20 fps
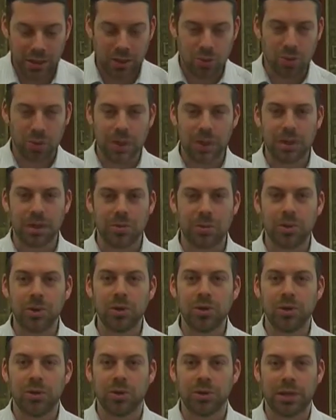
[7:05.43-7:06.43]
reading a
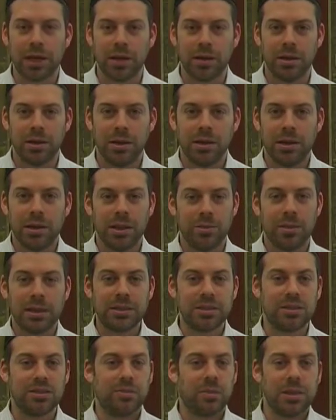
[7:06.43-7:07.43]
book all day. He
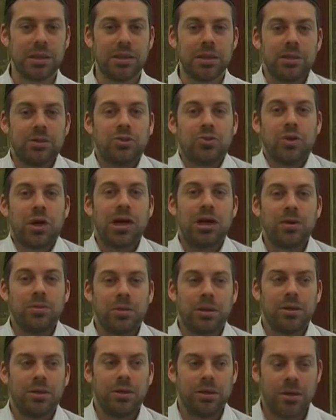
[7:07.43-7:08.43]
must have been an
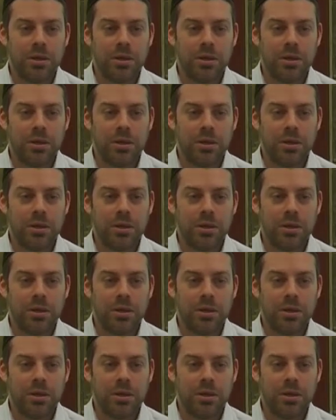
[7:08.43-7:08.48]
astronomer.